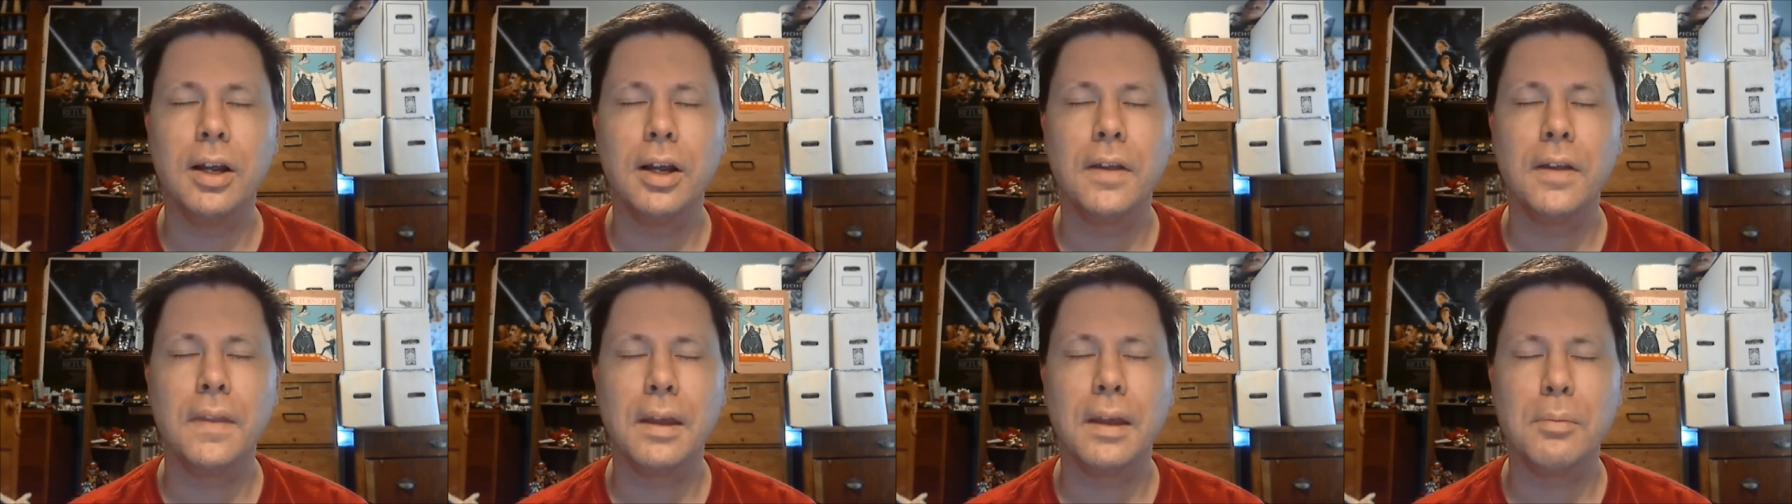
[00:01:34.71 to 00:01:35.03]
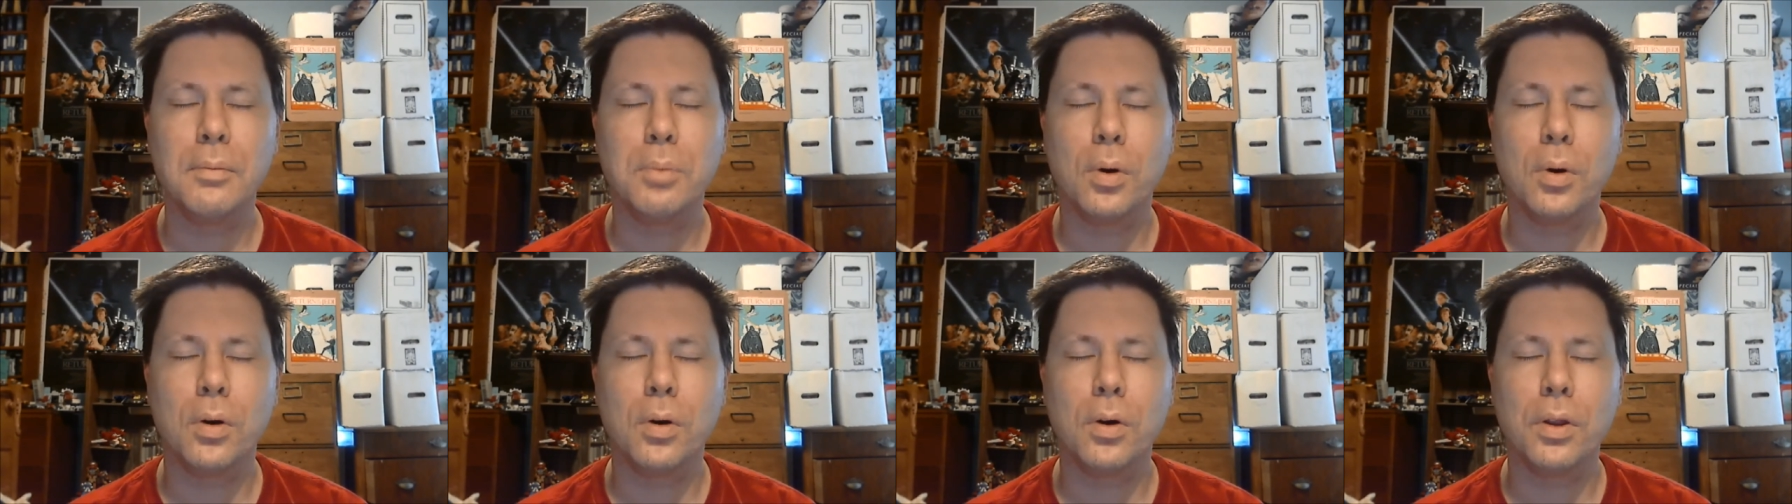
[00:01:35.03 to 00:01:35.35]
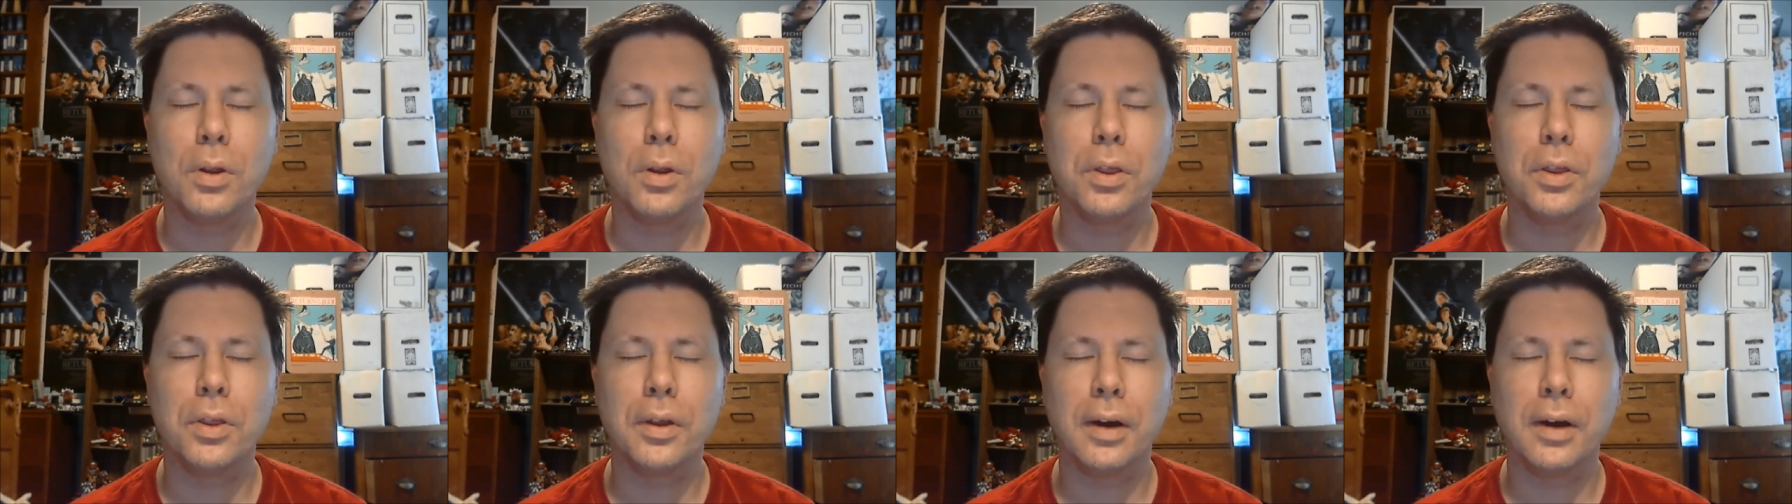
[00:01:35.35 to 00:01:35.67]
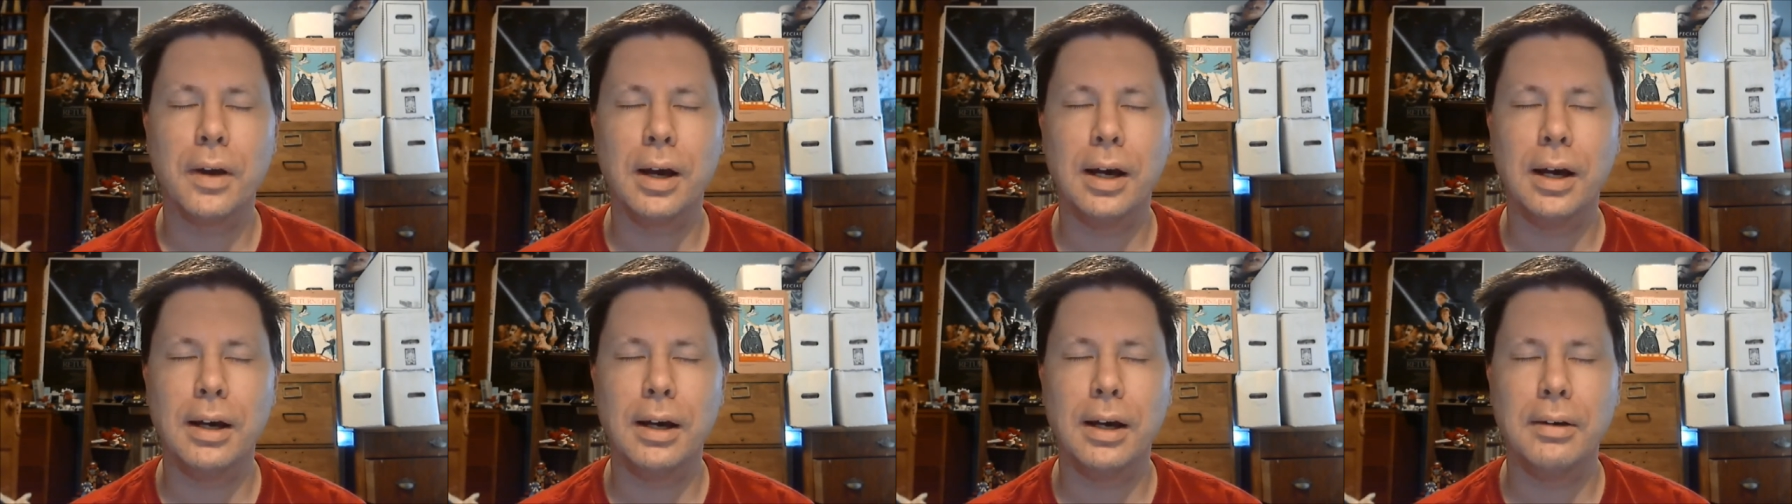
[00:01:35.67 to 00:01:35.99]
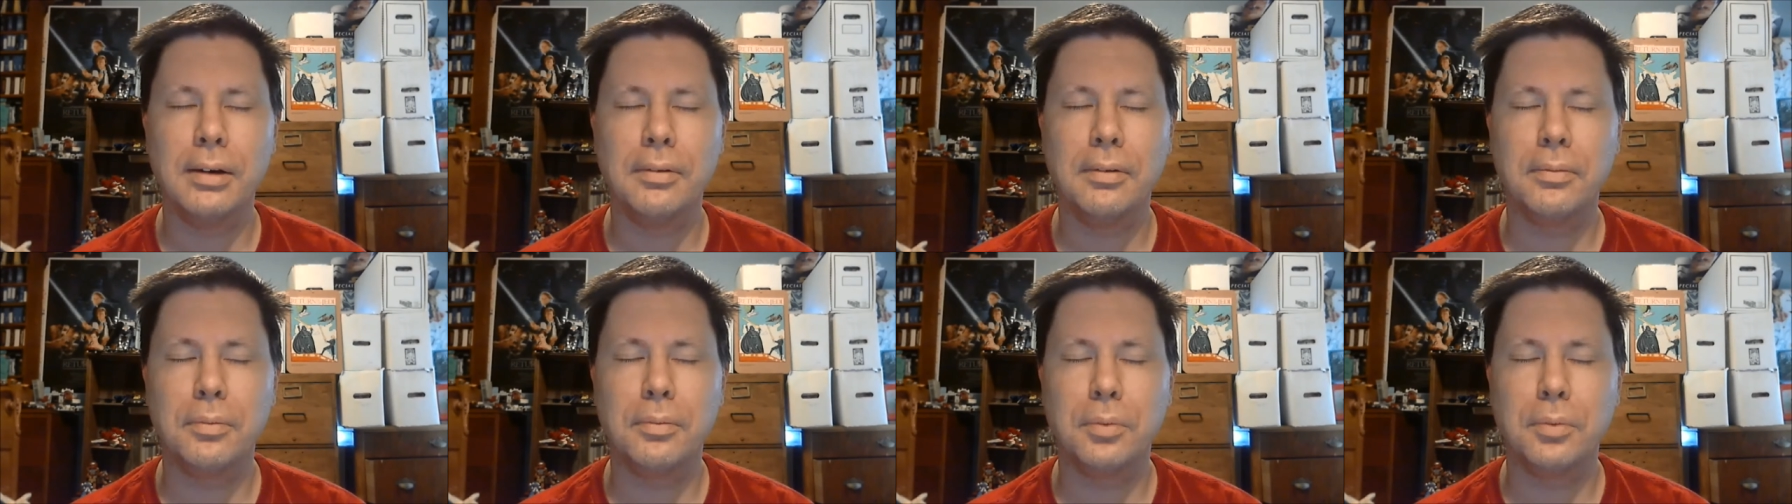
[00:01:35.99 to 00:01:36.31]
They both uh,
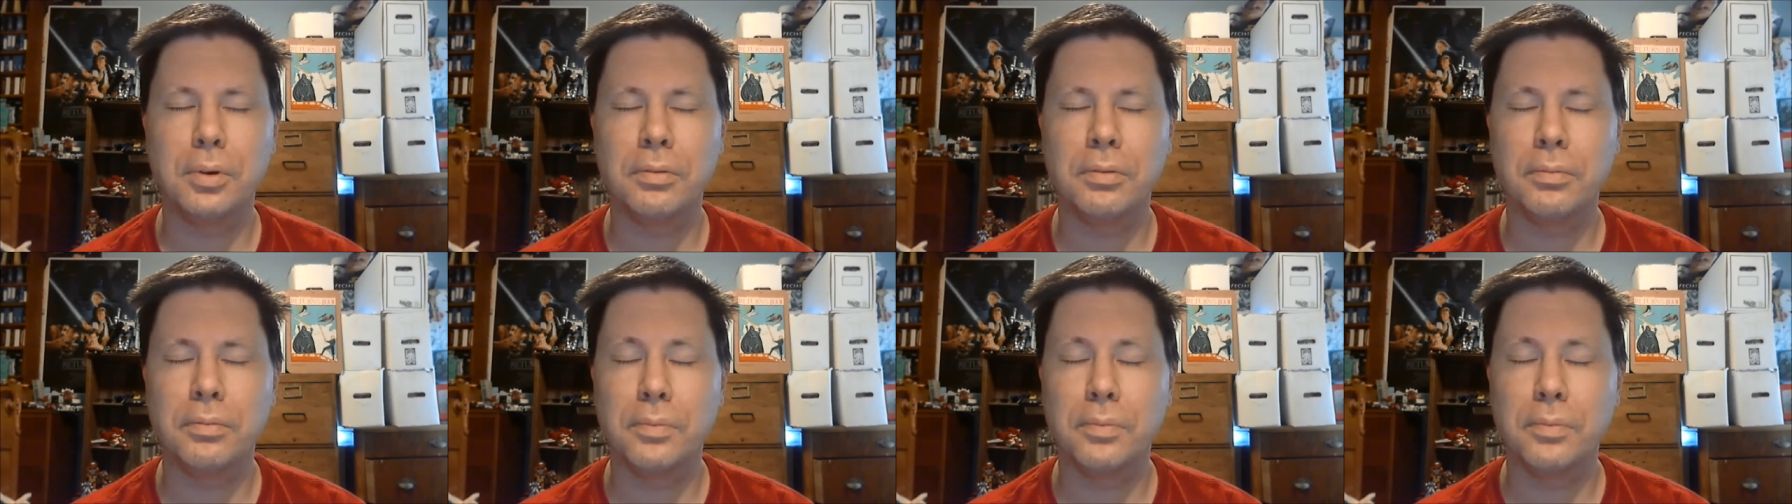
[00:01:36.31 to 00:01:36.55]
were